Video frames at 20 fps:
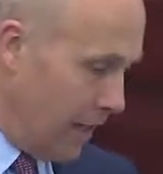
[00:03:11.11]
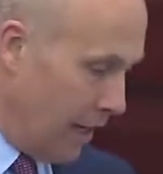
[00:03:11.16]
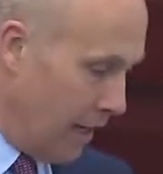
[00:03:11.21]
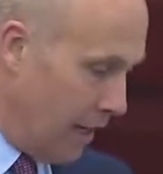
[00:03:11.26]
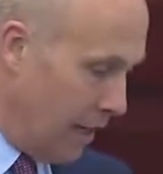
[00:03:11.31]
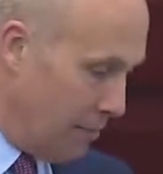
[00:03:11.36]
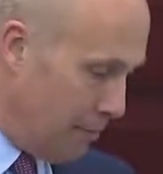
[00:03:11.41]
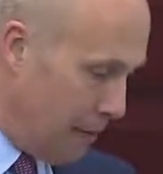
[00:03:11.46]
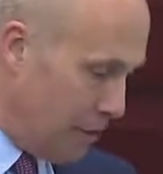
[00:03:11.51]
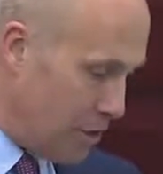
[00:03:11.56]

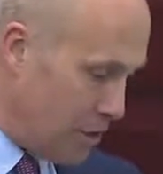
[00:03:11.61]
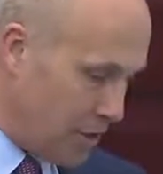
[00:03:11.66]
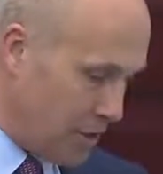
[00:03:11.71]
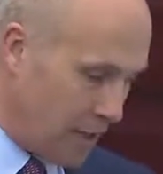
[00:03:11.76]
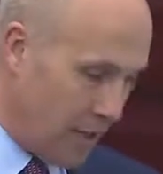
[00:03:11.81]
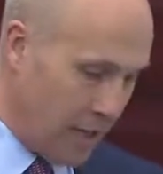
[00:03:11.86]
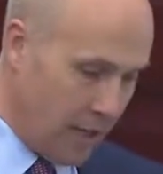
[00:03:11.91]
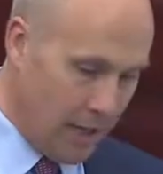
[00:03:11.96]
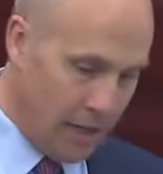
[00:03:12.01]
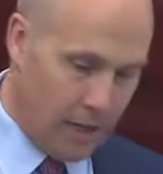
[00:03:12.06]
much as
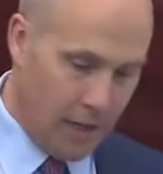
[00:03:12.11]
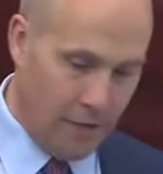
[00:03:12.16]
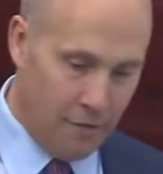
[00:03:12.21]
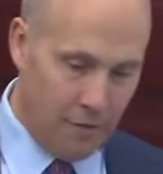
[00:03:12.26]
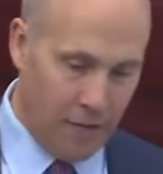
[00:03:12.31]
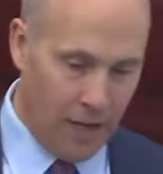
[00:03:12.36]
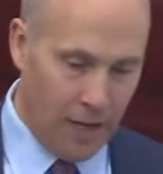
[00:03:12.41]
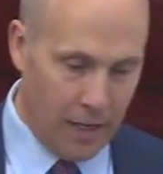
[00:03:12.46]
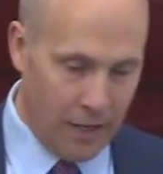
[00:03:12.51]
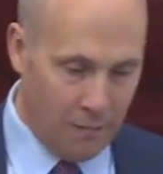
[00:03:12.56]
I
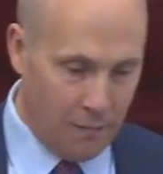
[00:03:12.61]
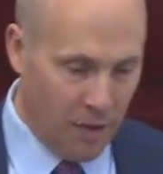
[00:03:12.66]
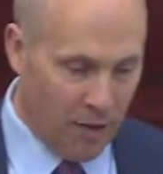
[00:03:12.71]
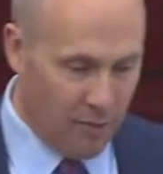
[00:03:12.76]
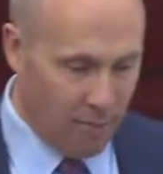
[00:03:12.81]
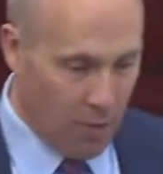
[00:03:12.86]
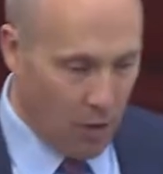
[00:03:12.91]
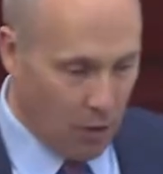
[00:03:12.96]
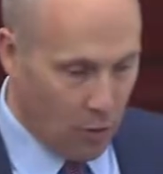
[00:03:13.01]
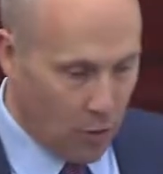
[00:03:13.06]
find
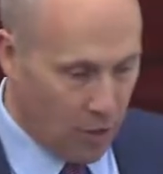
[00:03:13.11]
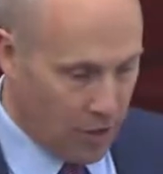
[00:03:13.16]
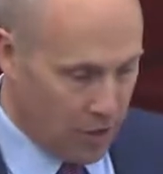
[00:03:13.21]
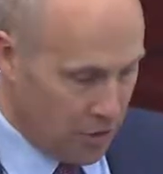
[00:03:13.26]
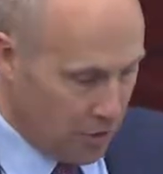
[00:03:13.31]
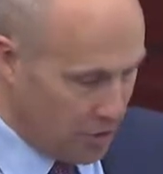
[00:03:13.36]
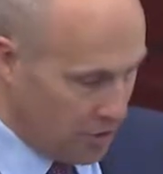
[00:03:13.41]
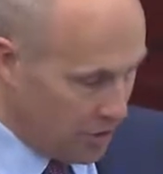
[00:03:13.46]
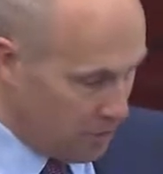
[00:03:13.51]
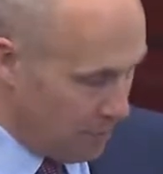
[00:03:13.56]
puffball
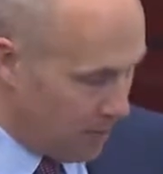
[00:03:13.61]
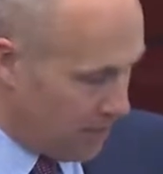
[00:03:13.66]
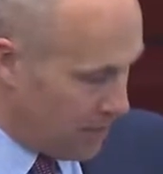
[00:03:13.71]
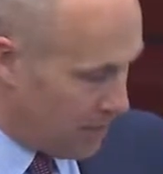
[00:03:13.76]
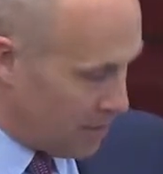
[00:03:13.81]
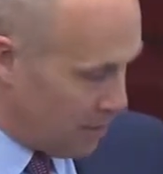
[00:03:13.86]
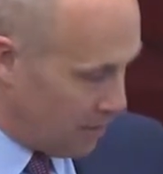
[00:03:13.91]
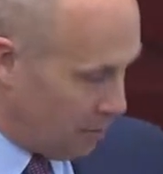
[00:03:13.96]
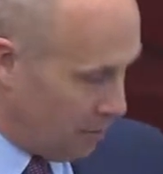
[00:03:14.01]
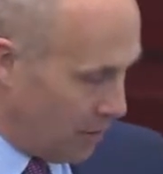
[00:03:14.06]
questions to be
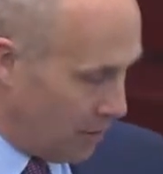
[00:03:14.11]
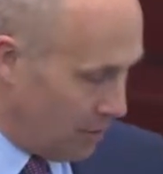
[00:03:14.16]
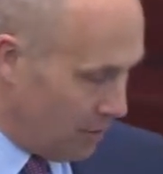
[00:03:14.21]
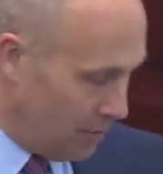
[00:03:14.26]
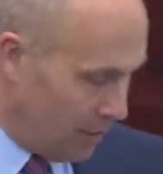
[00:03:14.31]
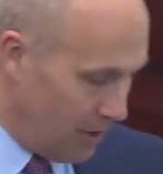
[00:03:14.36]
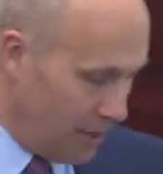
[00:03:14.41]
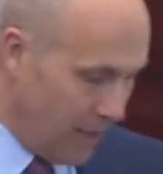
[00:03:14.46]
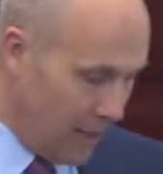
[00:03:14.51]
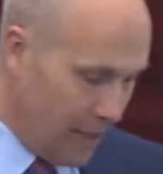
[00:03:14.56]

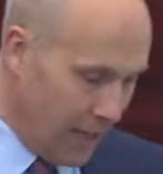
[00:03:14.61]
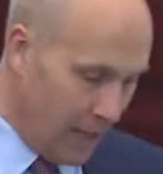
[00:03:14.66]
disagreeable,